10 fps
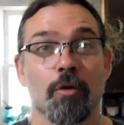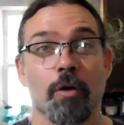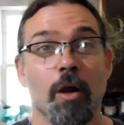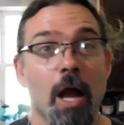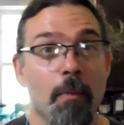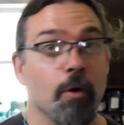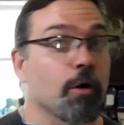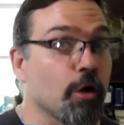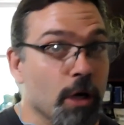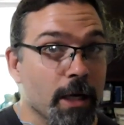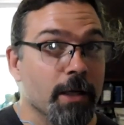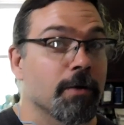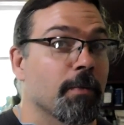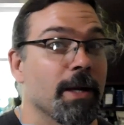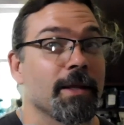and a lot more cranking to
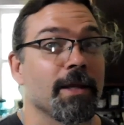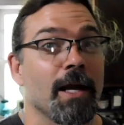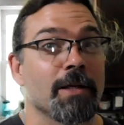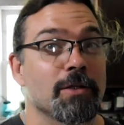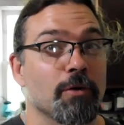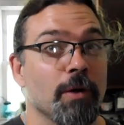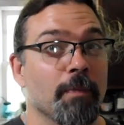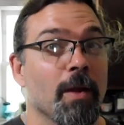make the ice cream.